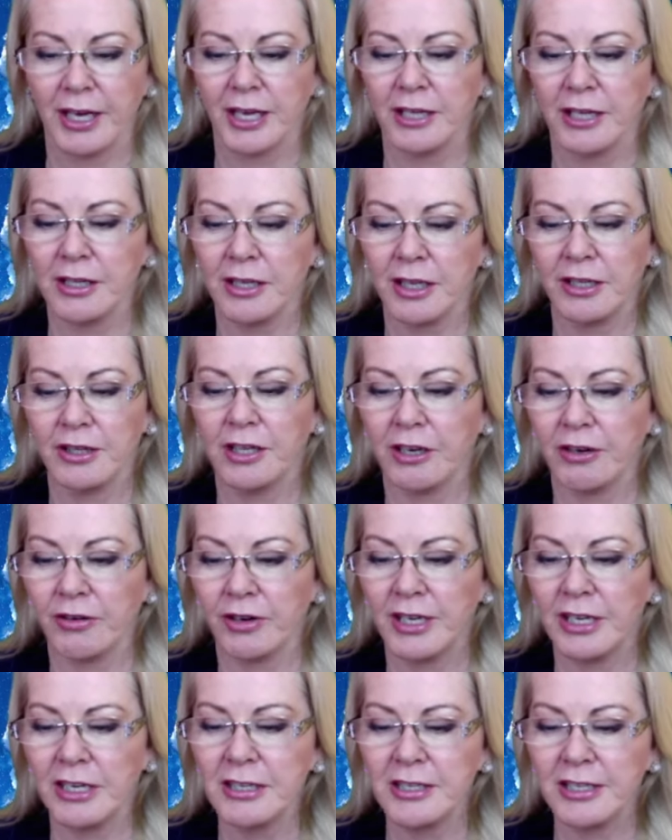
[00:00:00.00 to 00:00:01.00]
And there
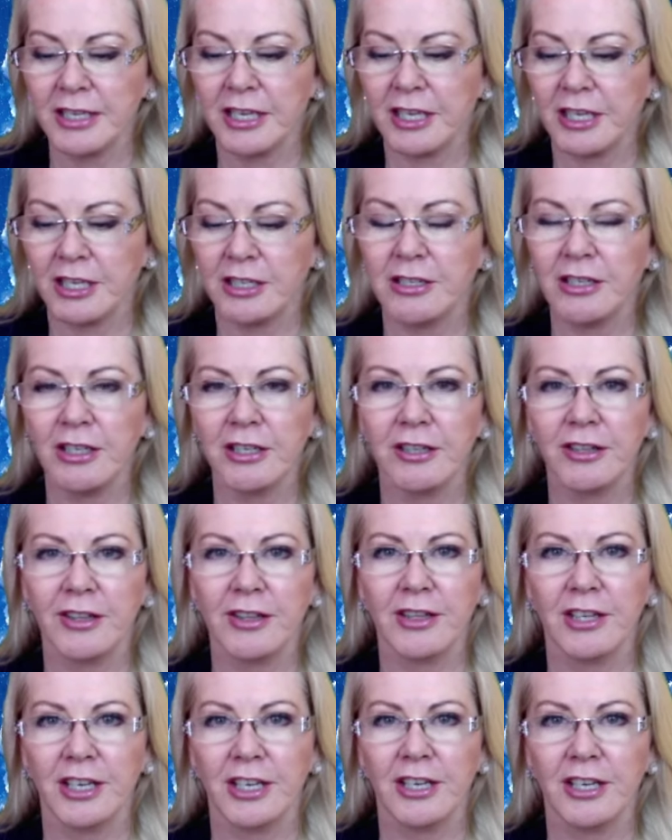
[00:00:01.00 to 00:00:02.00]
is in
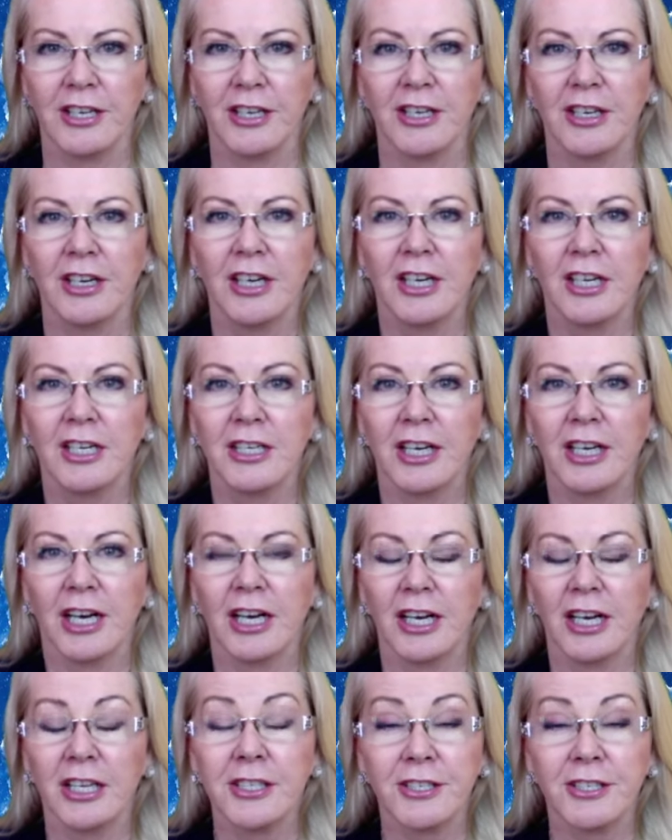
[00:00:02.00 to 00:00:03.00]
the
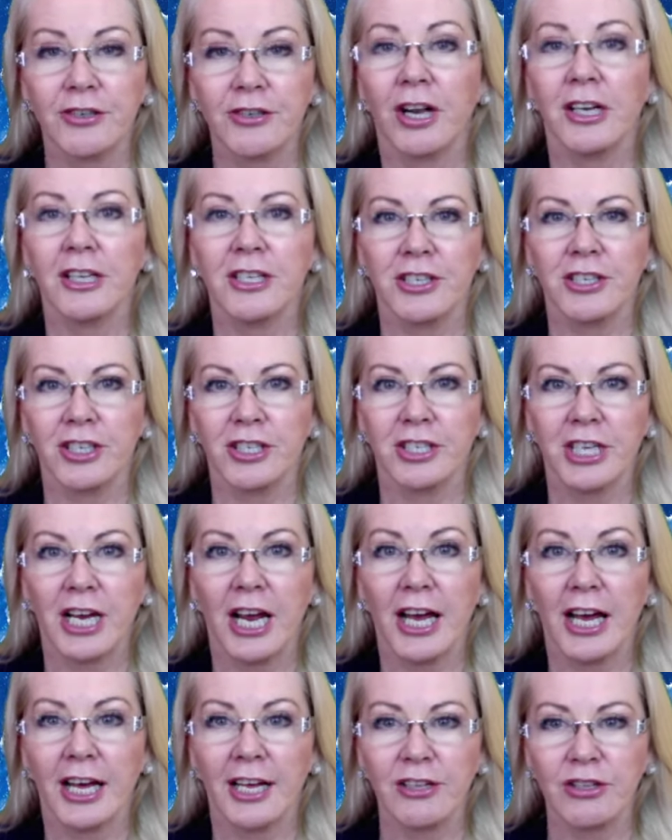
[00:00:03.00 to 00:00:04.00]
astrology
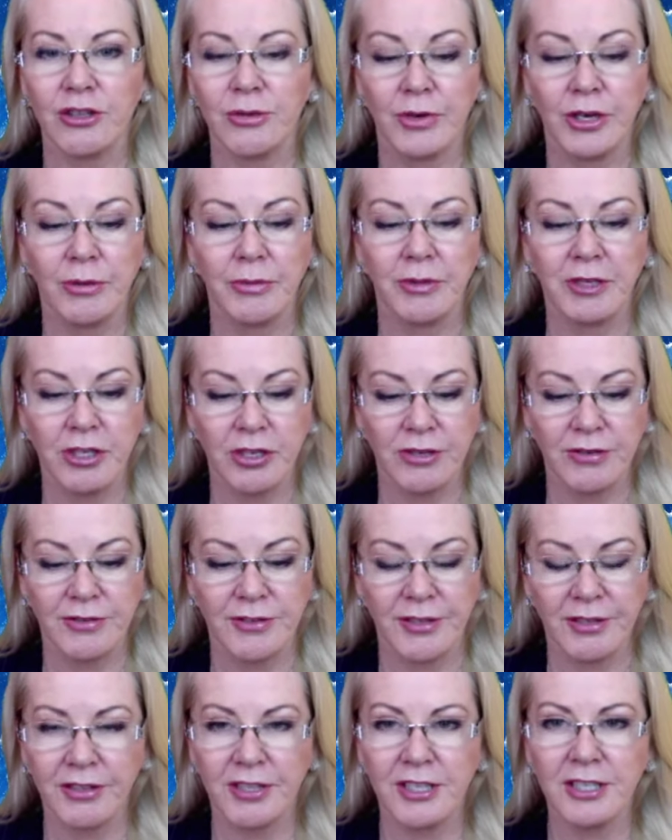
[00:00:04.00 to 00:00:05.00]
chart at the moment too.
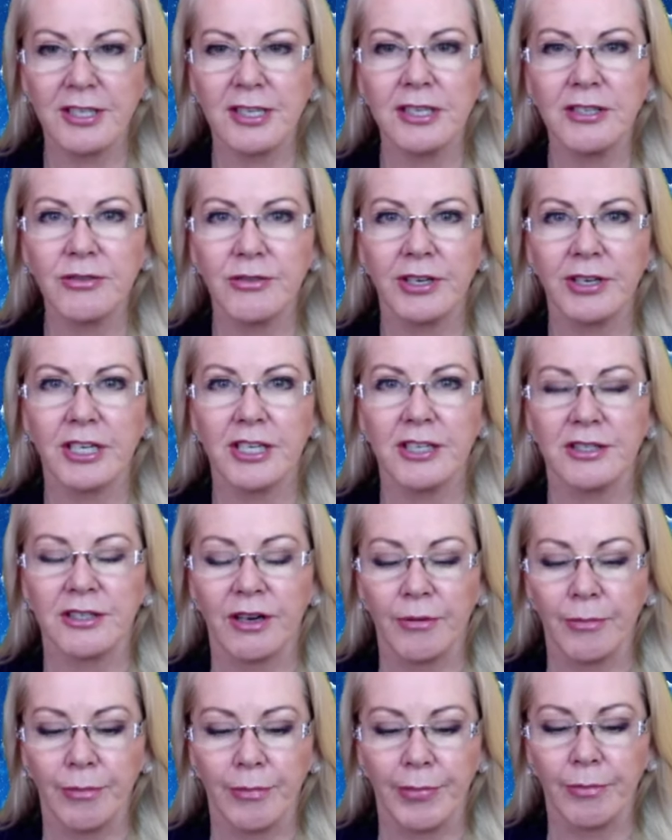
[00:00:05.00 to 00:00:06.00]
So this is really
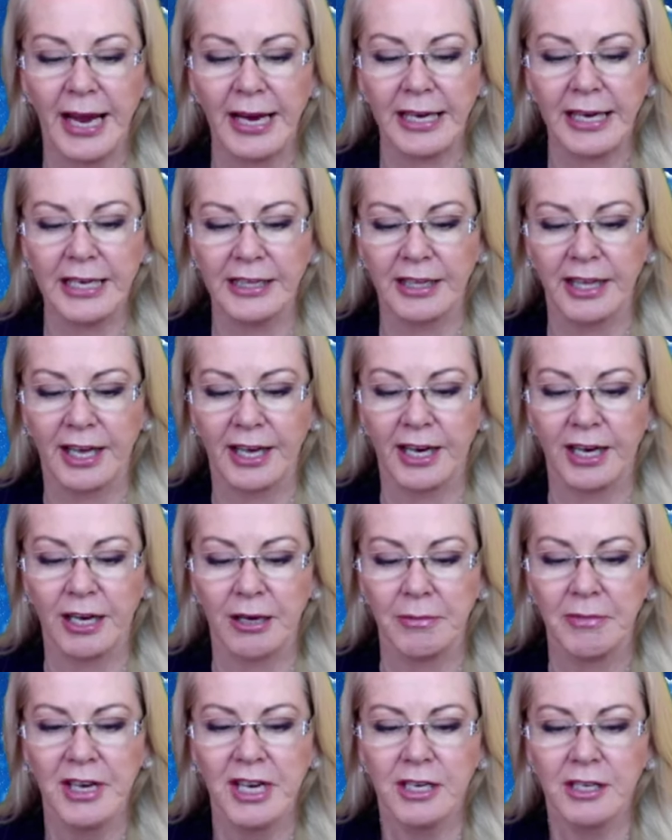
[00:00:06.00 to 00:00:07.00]
sort of backing that
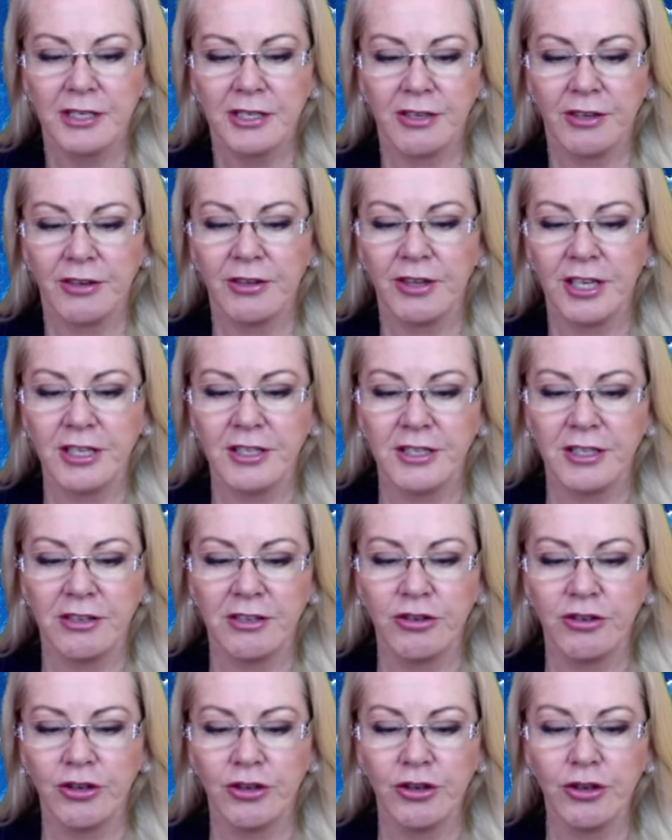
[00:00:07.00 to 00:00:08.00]
up. So there's a
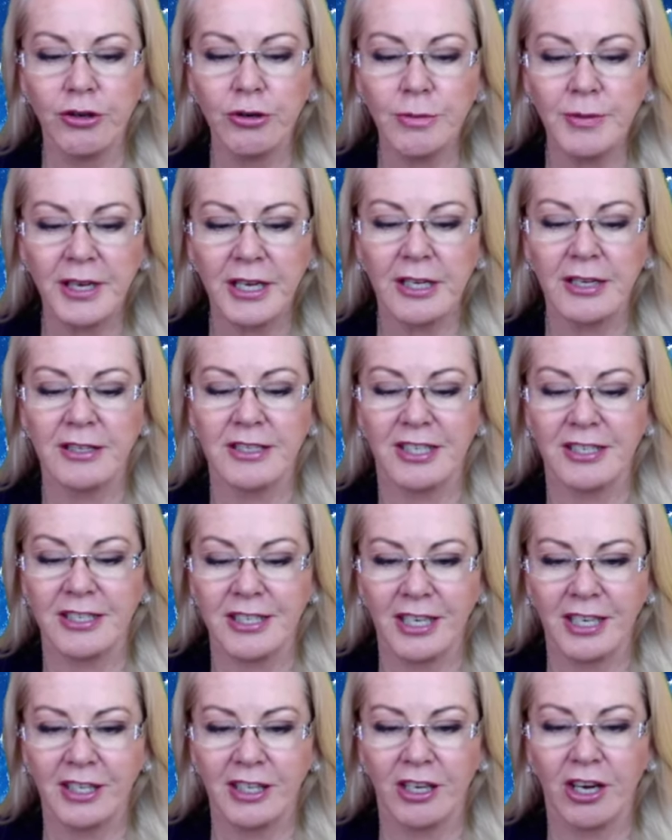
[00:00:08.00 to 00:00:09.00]
new beginnings. It's
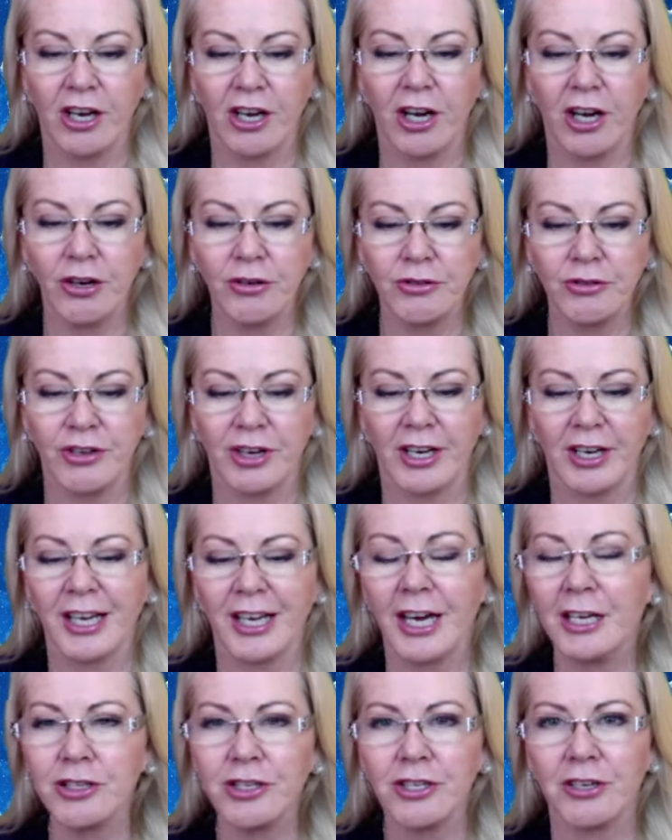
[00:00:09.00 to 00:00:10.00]
like the whole tree. I
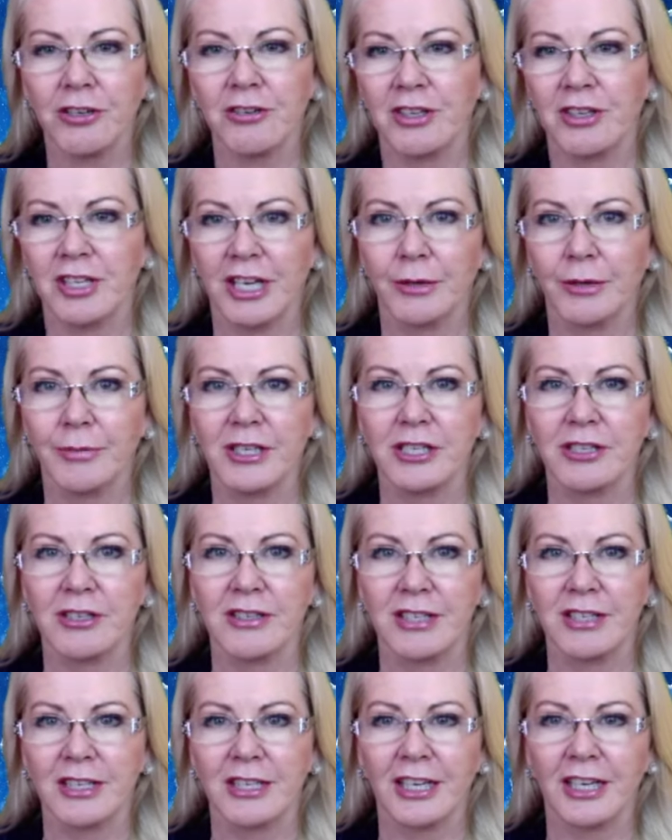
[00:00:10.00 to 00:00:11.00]
can't show you the
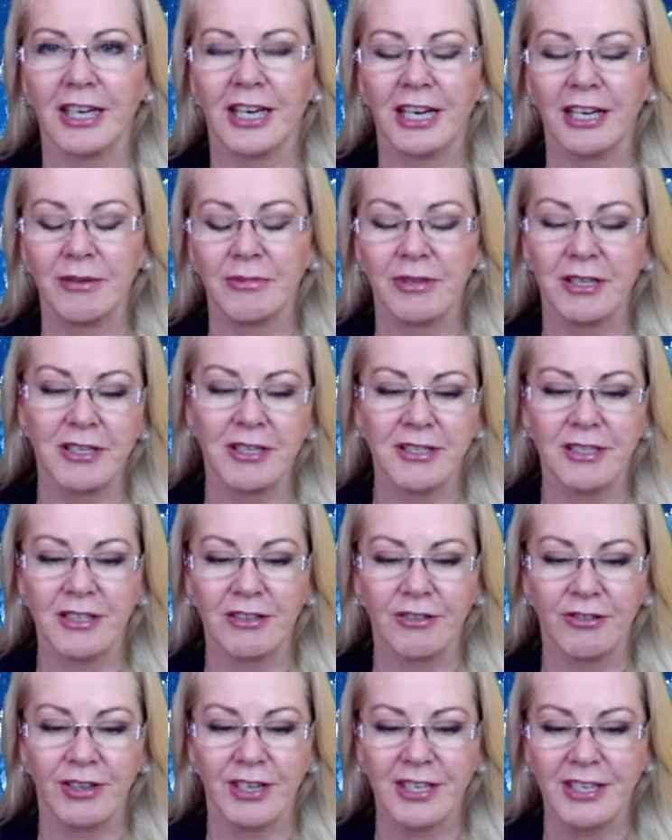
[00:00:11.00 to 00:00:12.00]
images of the card because of the
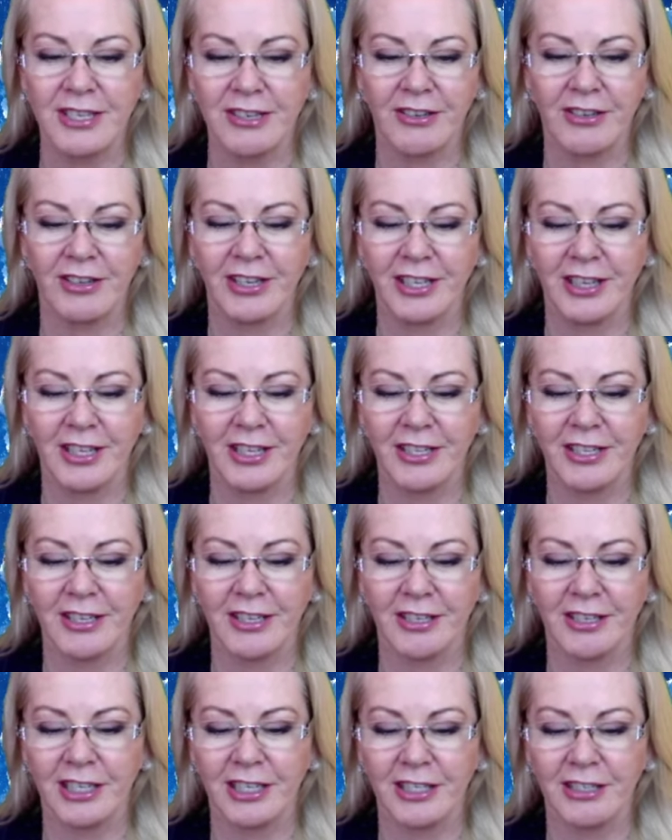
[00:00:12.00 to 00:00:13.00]
green screen.
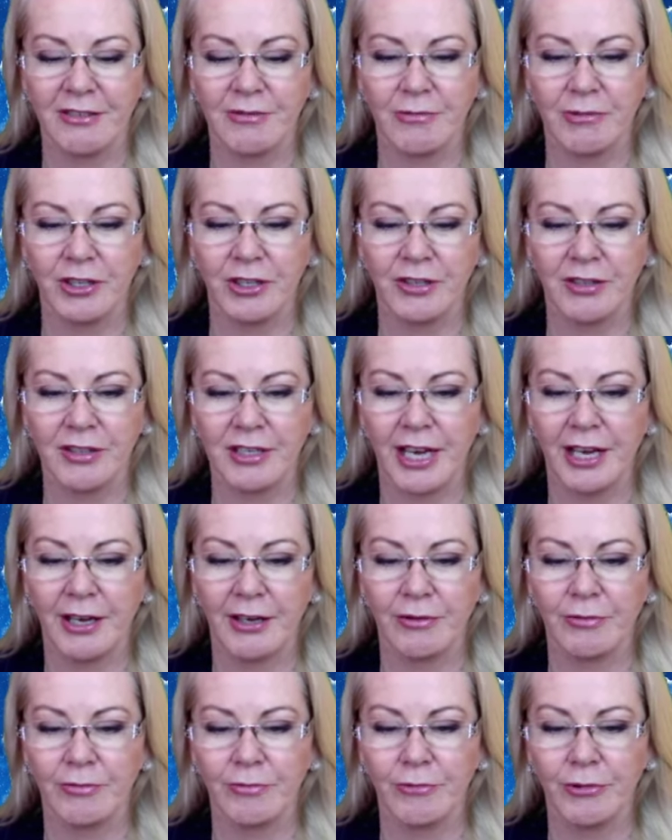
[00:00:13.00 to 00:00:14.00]
Won't
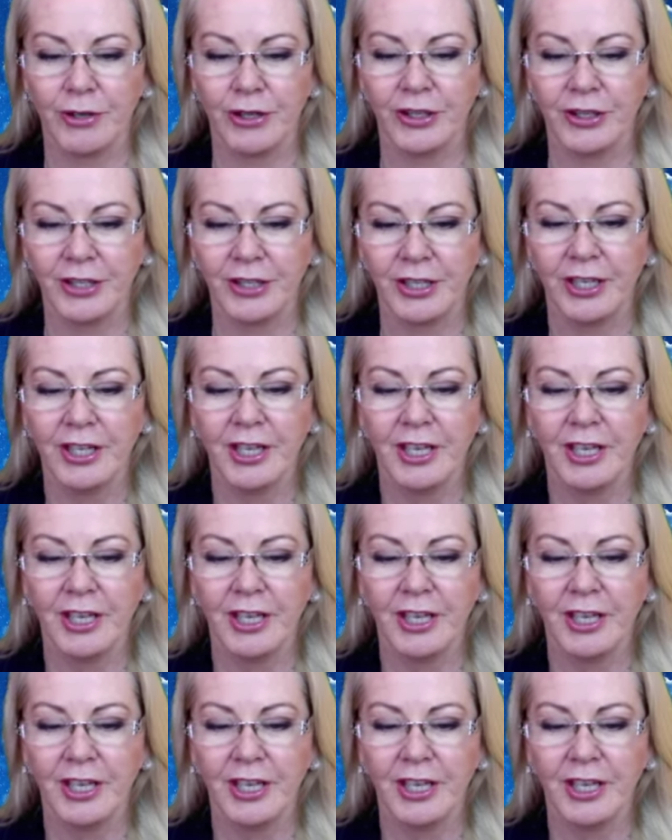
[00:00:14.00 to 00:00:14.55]
work.